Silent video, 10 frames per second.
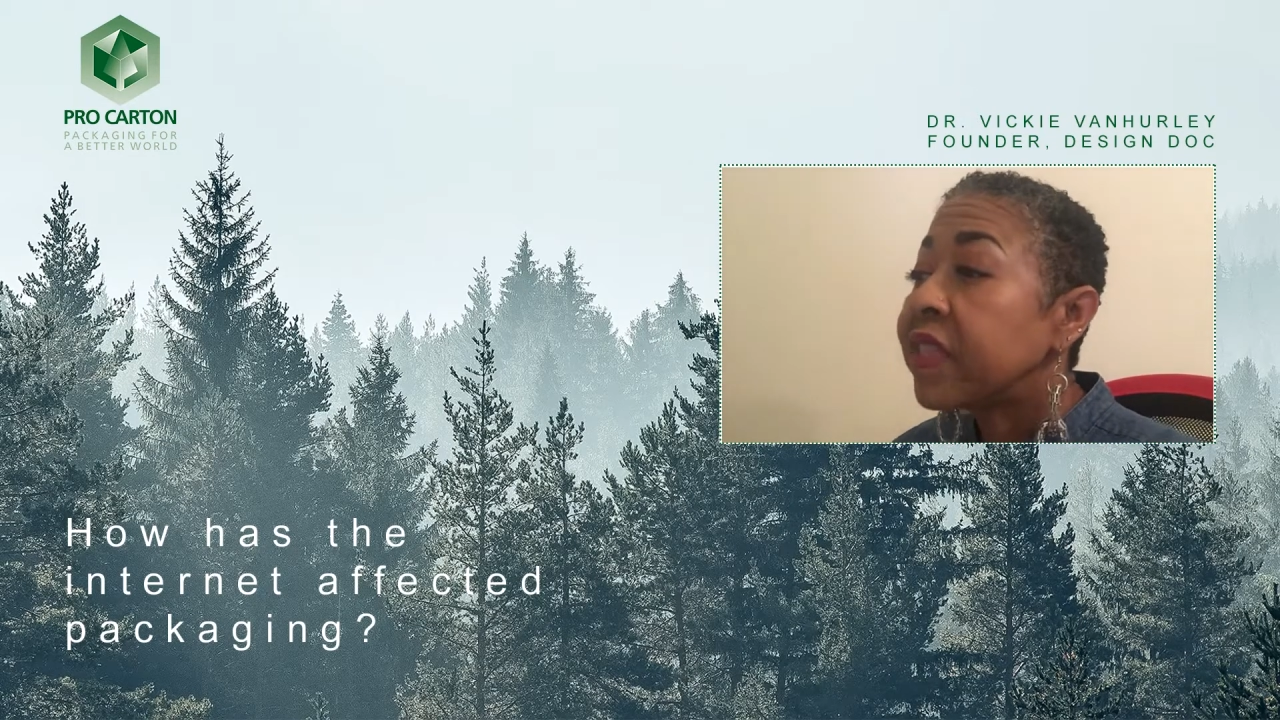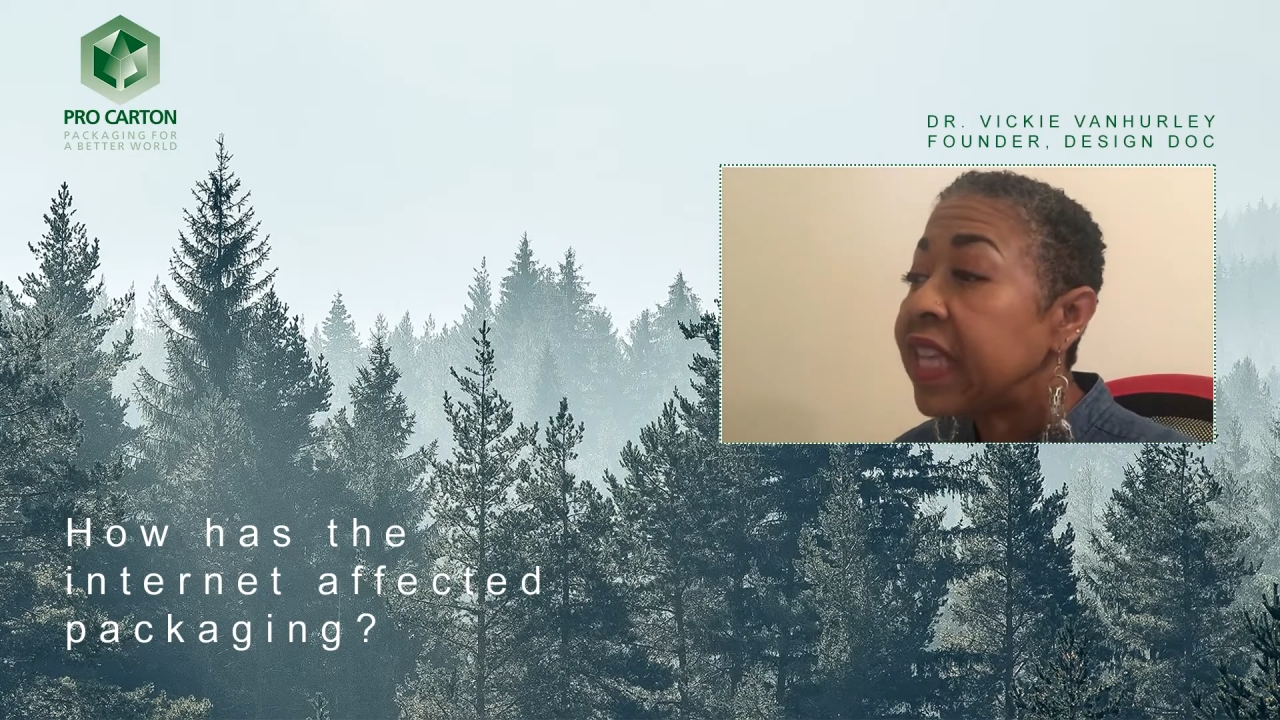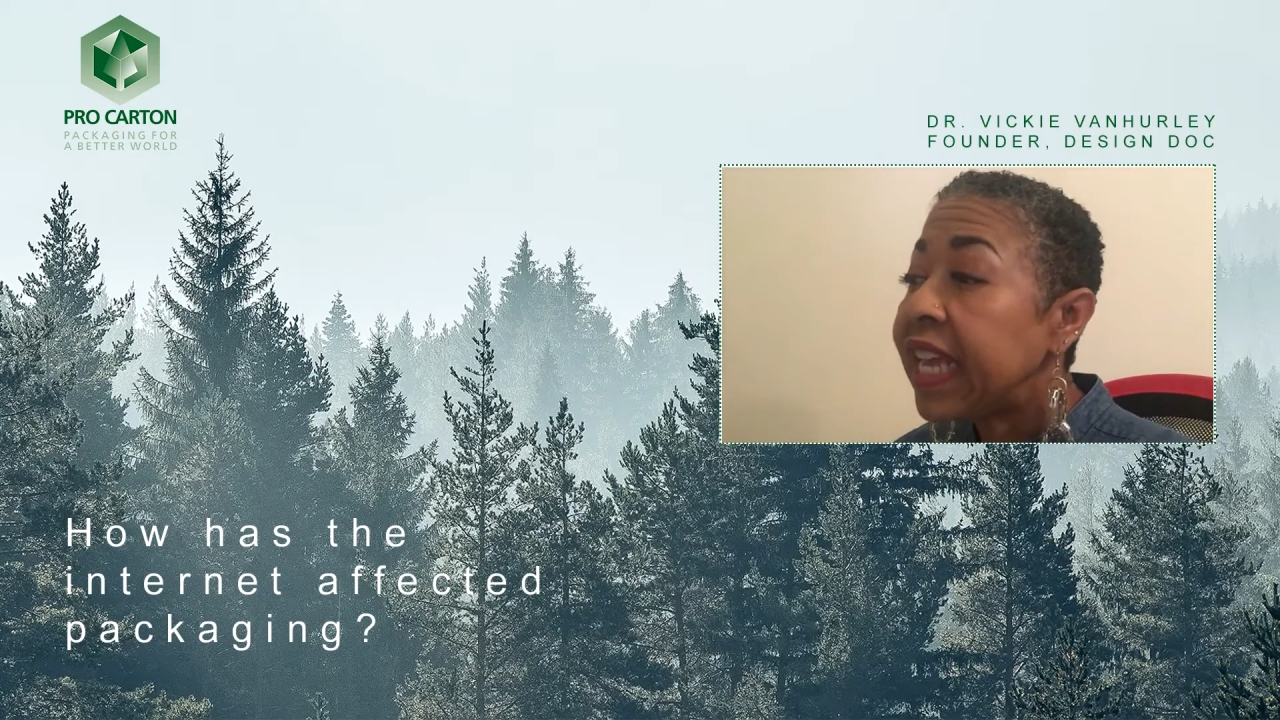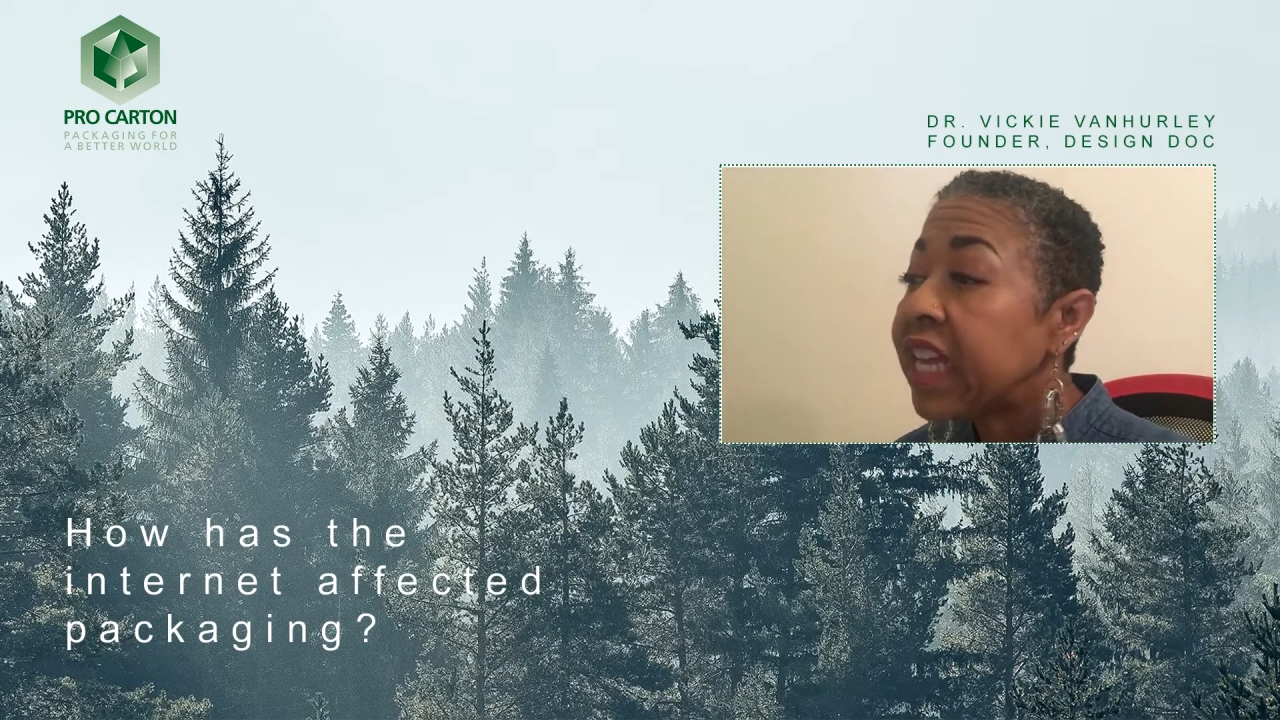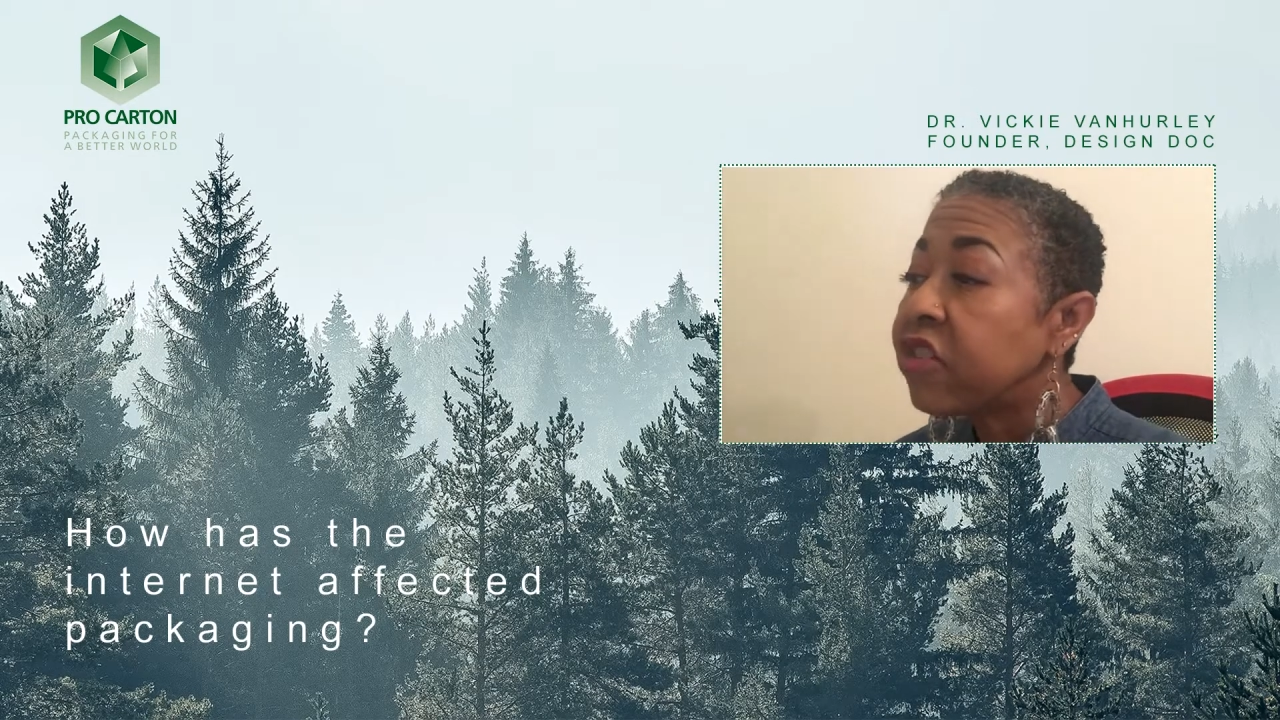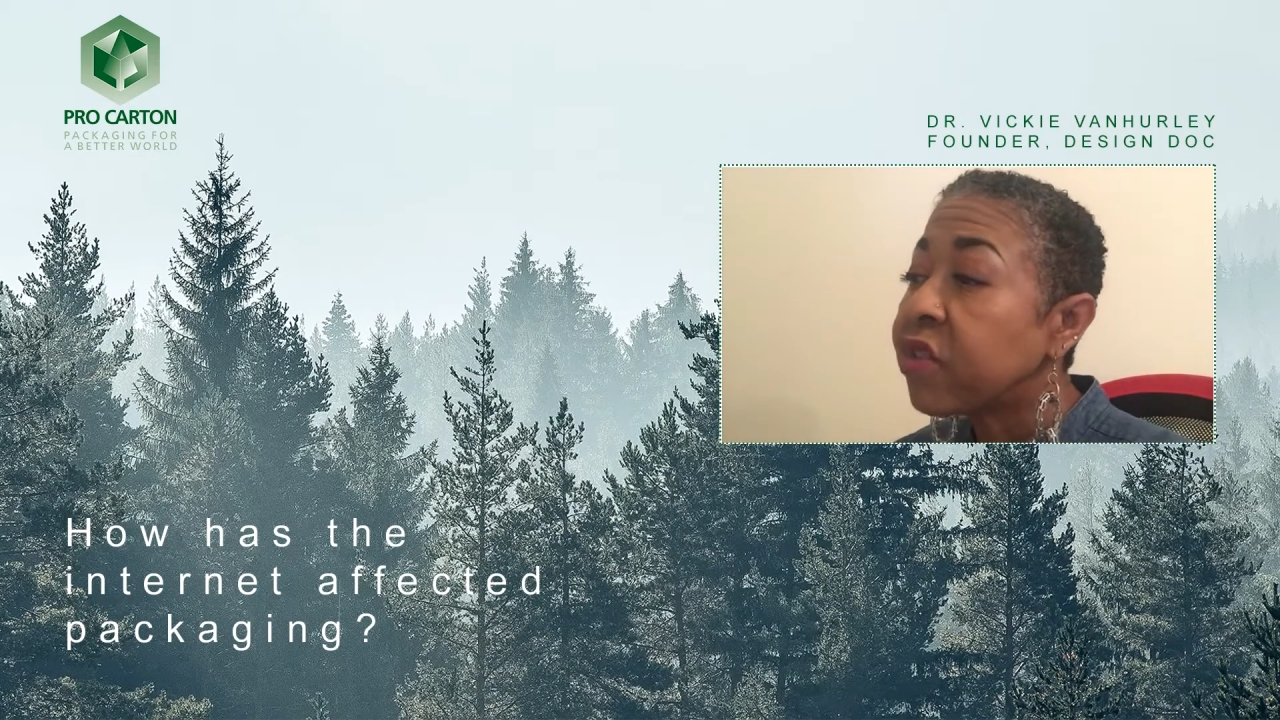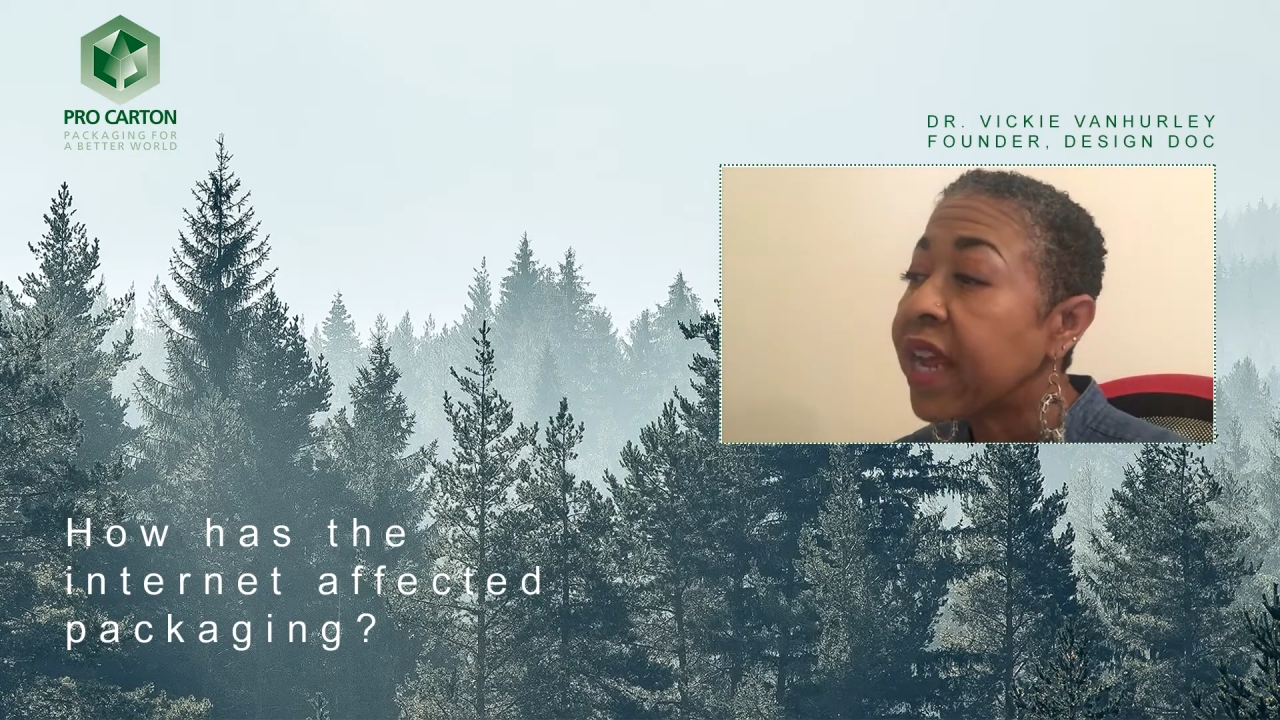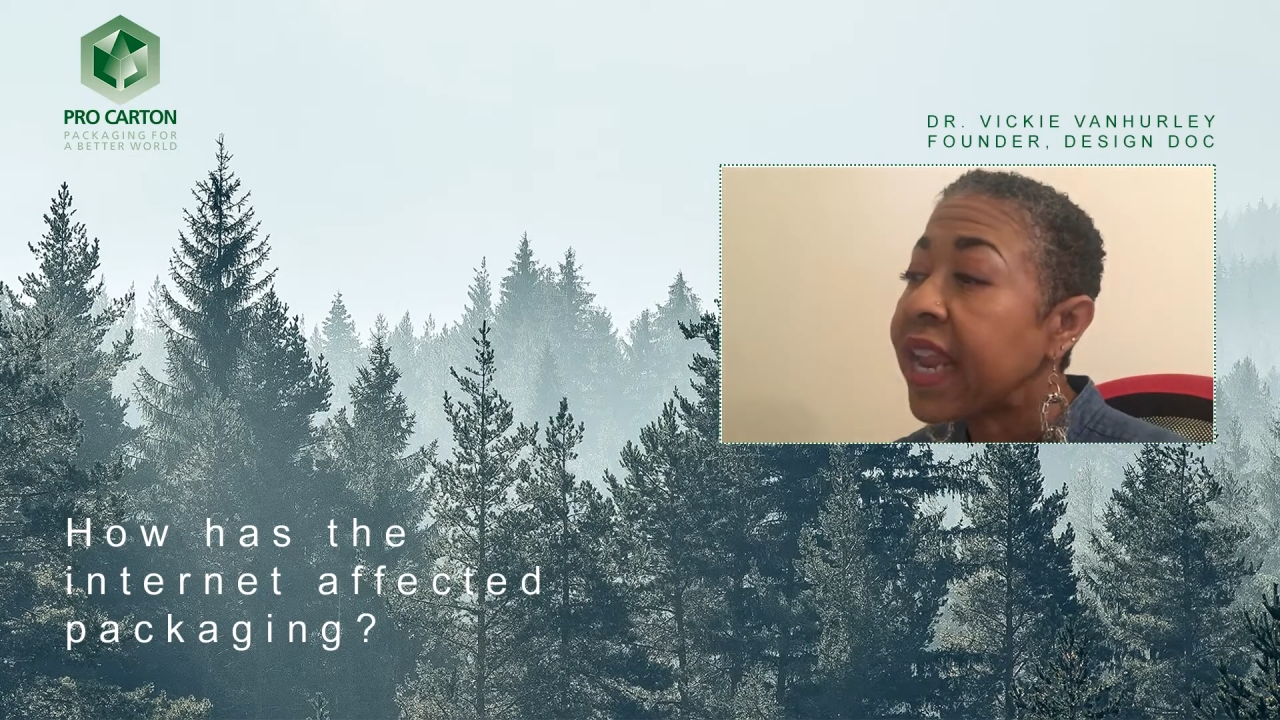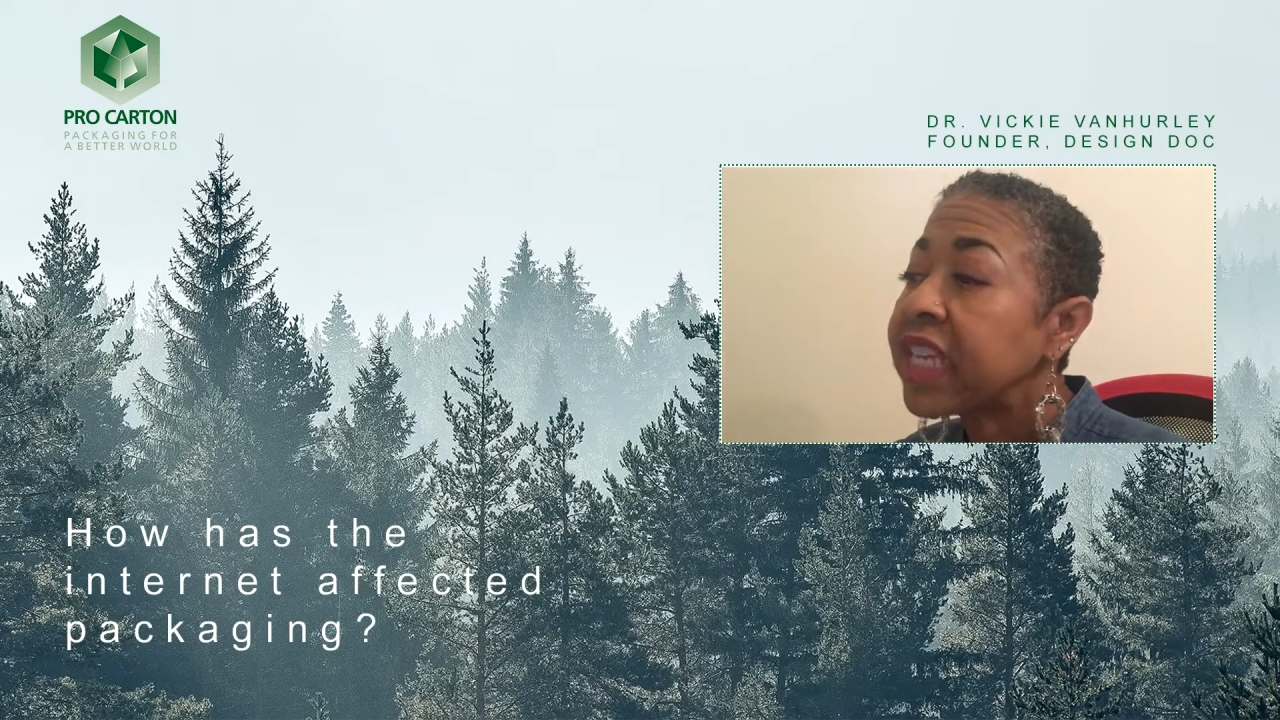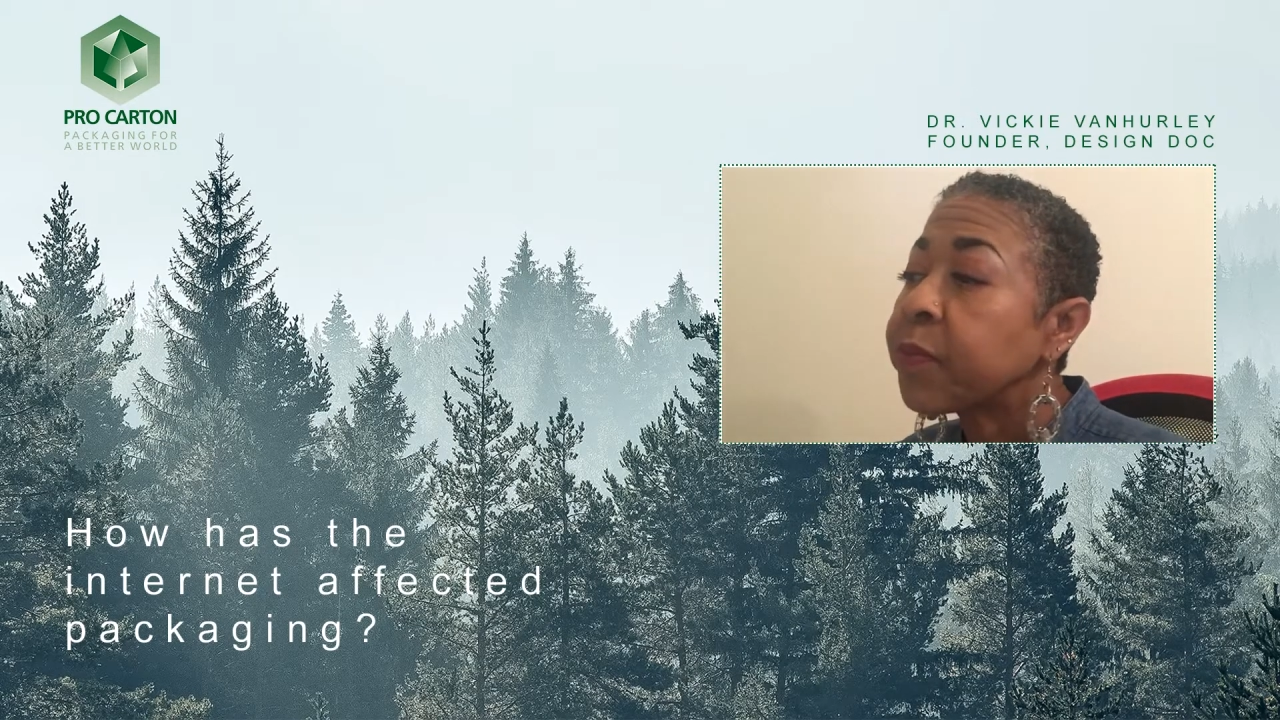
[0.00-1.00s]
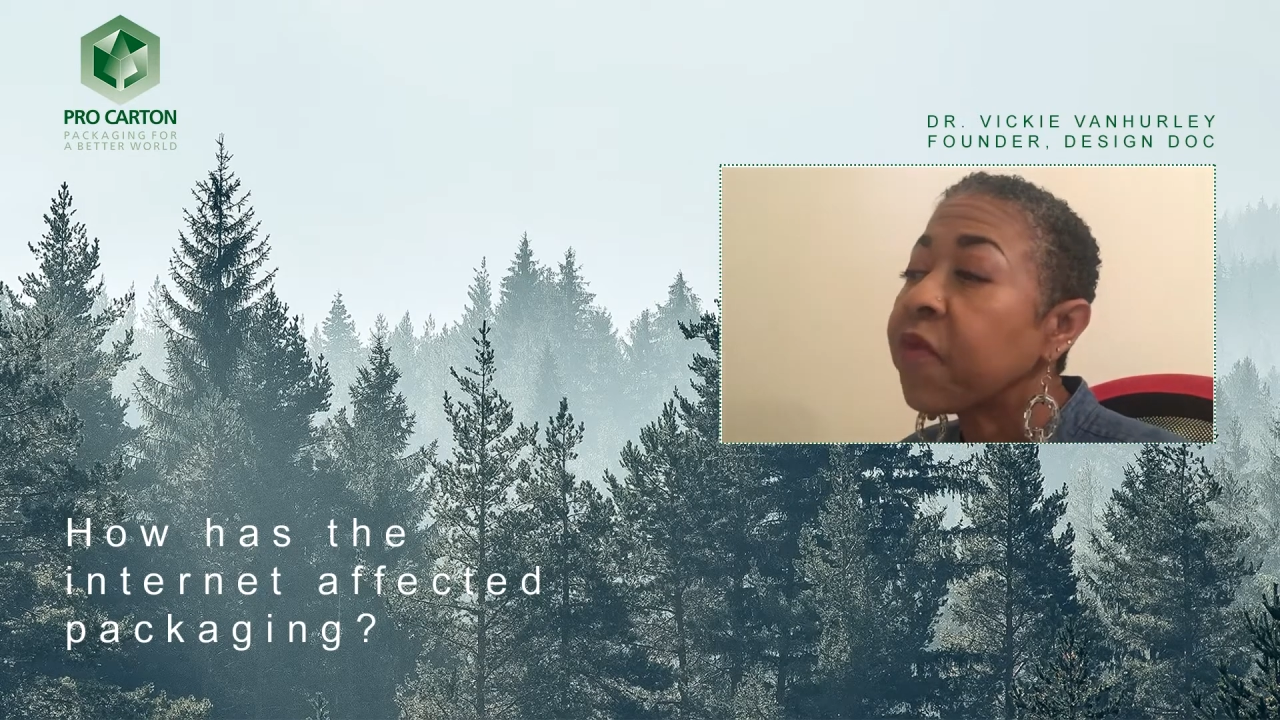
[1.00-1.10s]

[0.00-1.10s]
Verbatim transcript: the internet has